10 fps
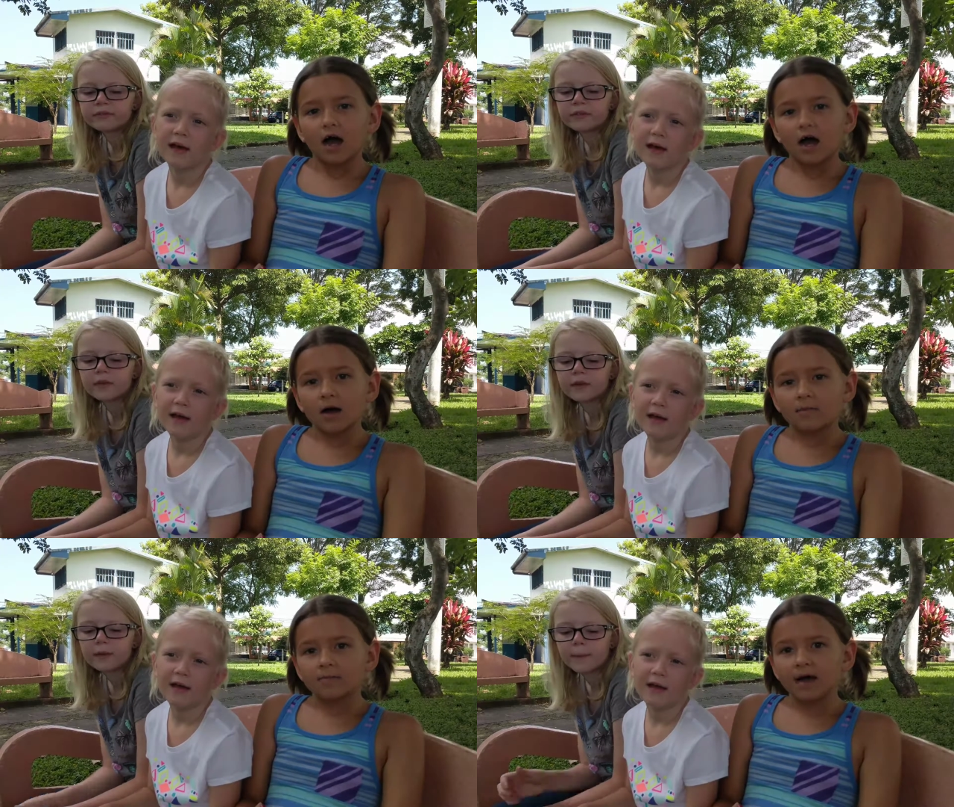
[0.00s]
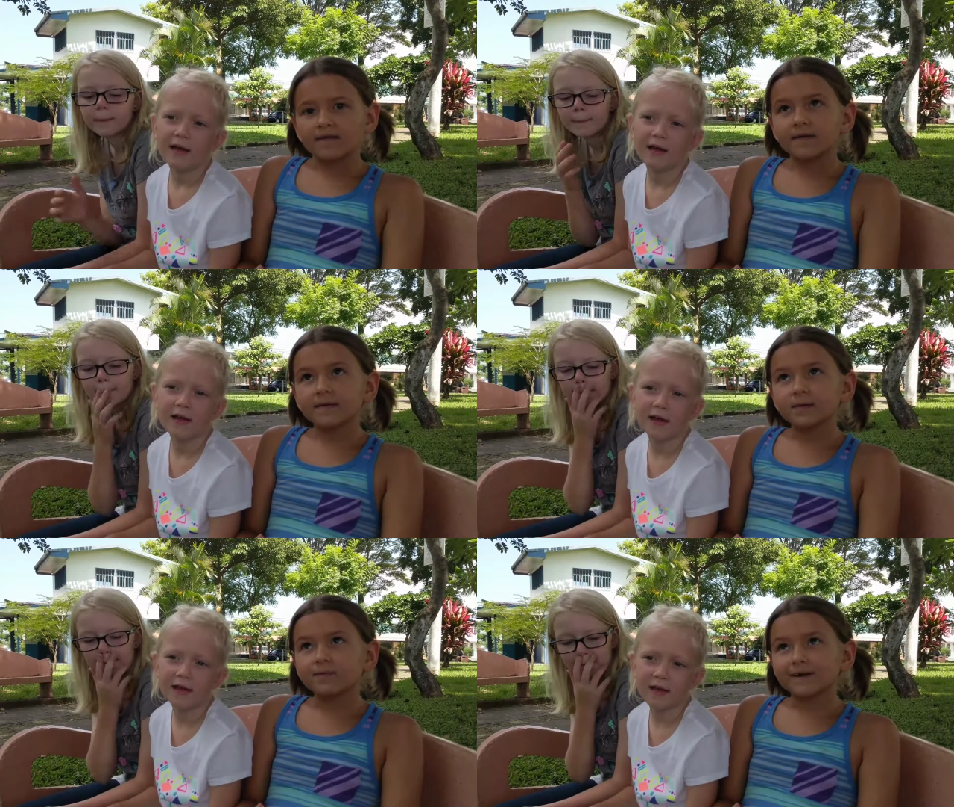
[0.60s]
Speaker 1: Um, my
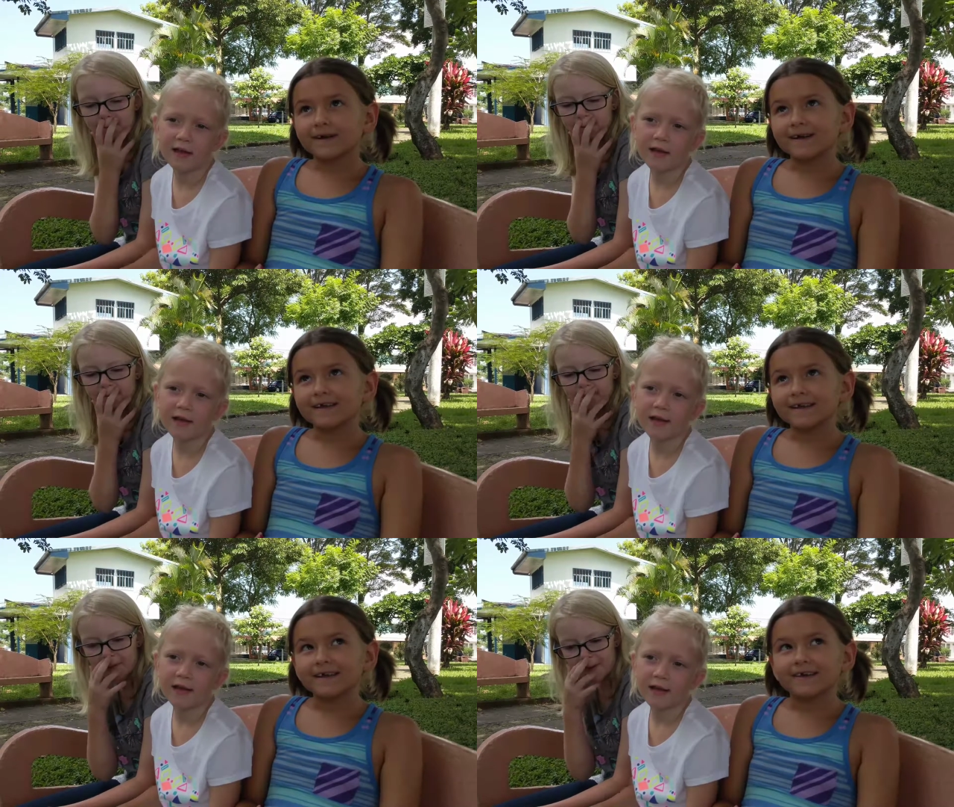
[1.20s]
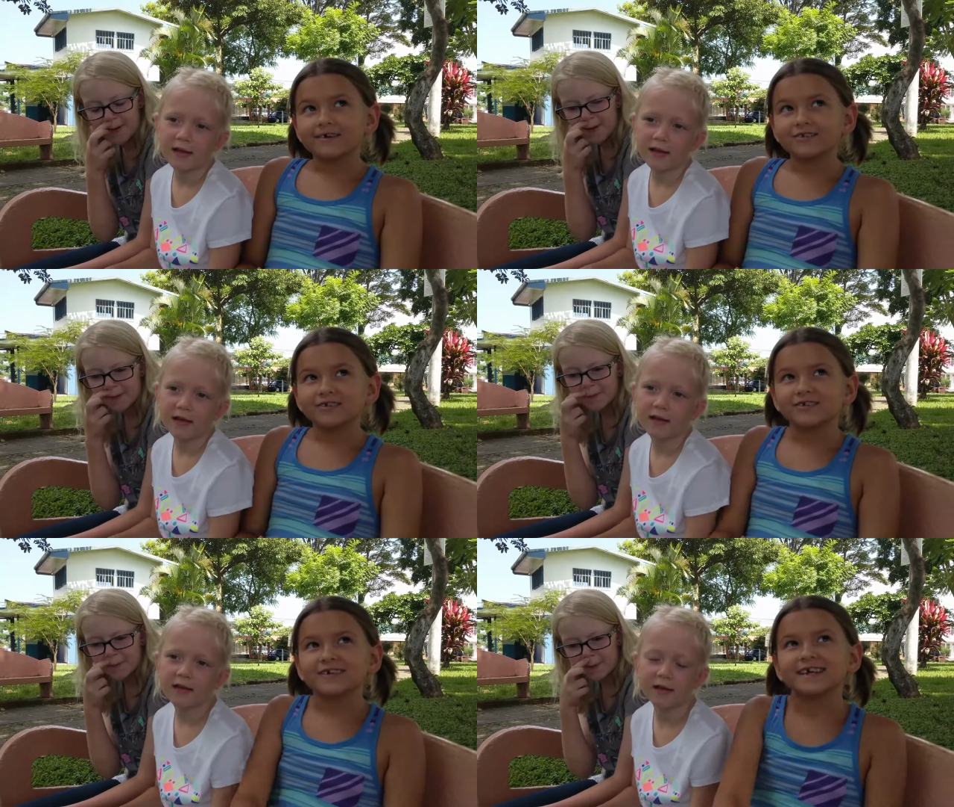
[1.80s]
favorite word in
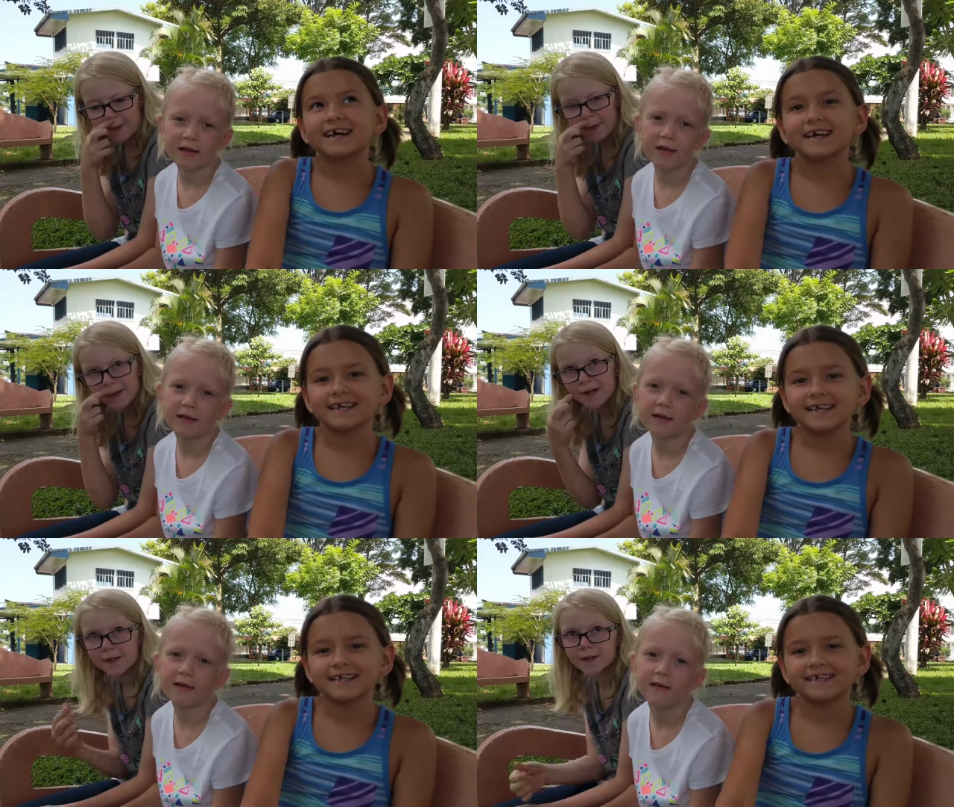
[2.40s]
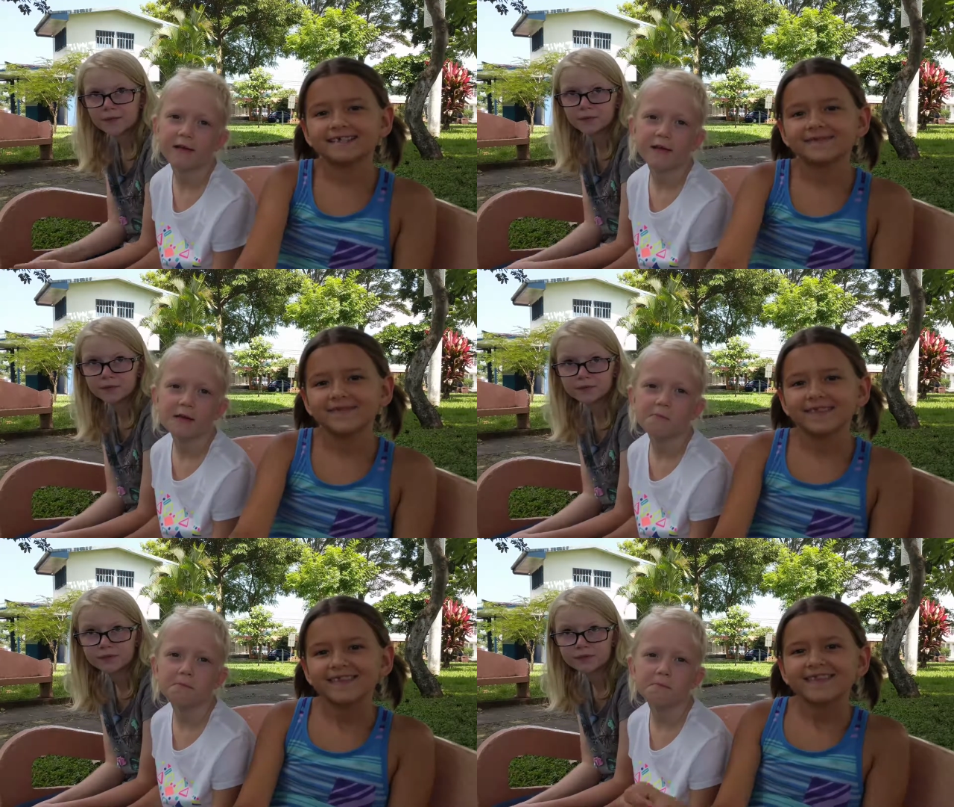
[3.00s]
Costa Rica is
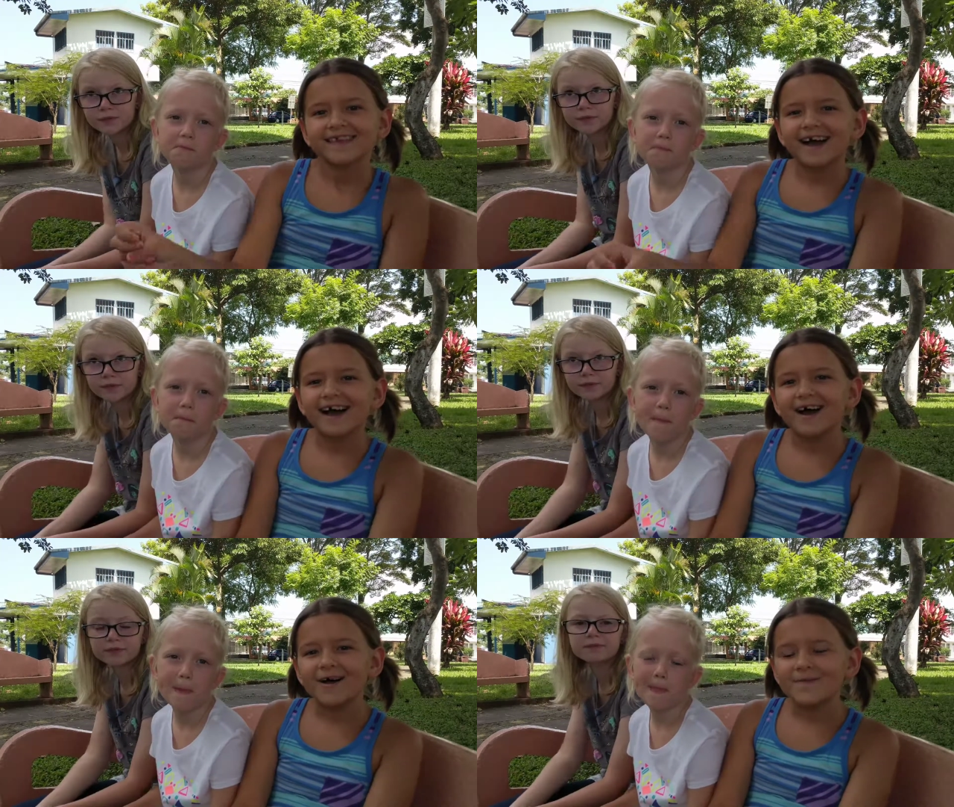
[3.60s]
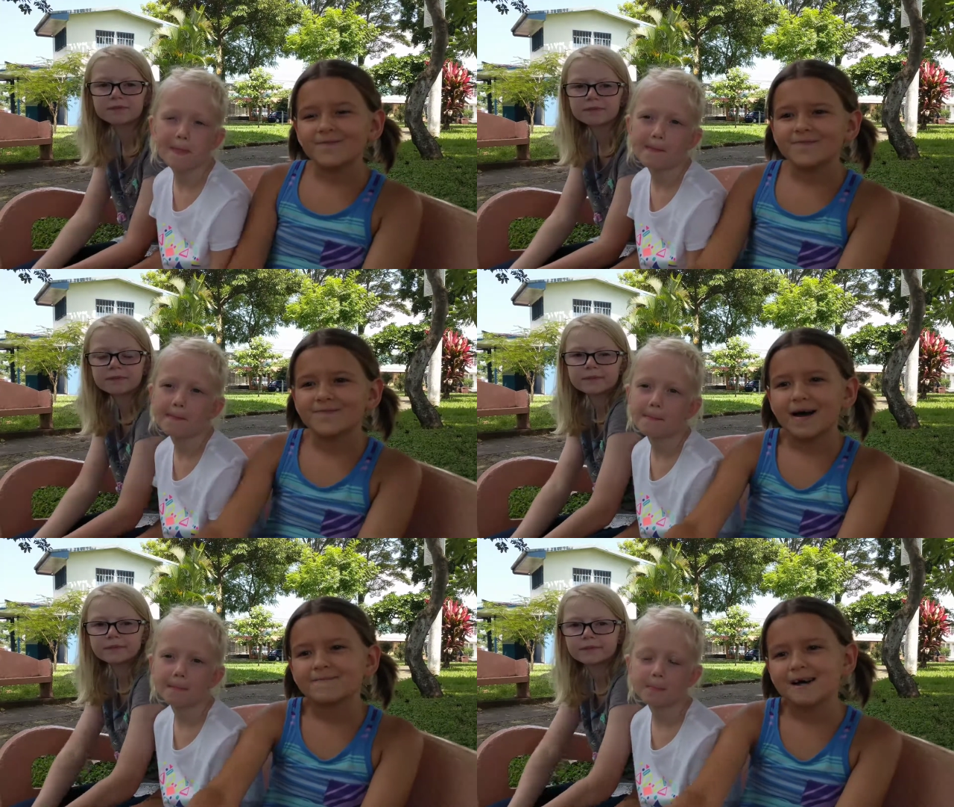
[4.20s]
um,
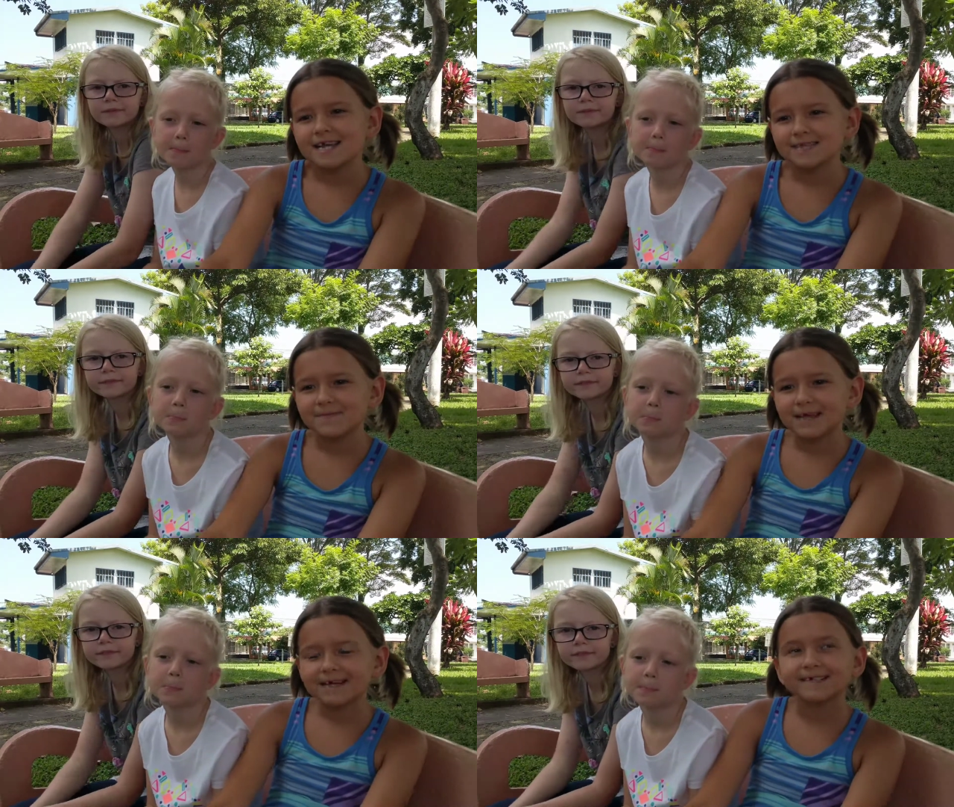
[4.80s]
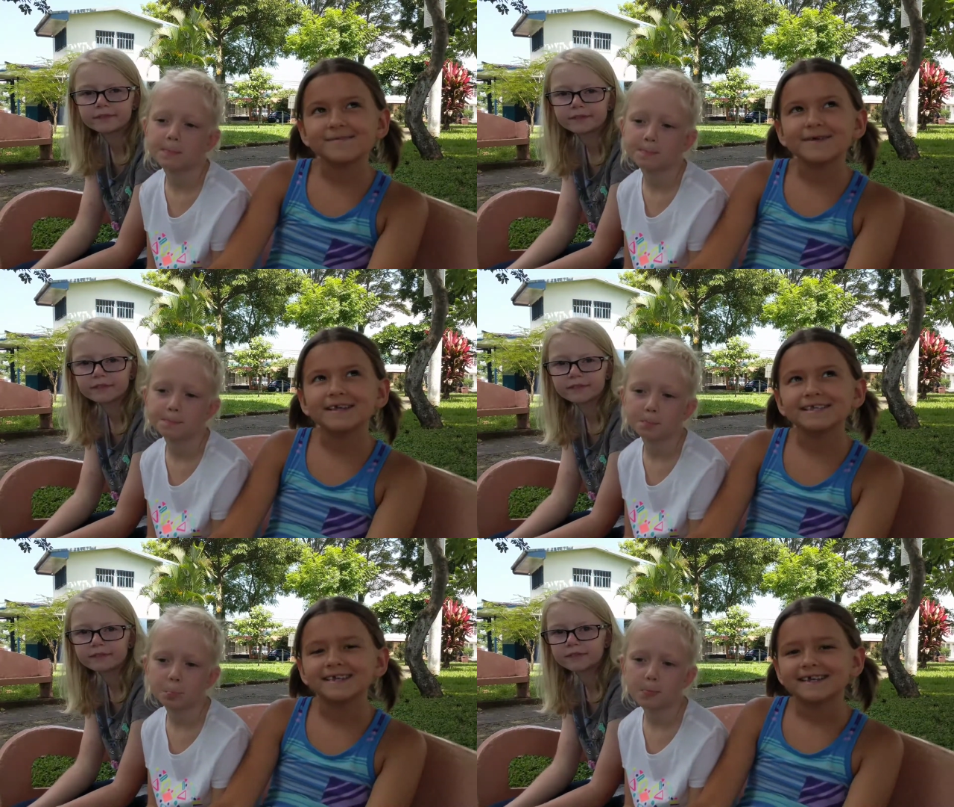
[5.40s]
papas because it means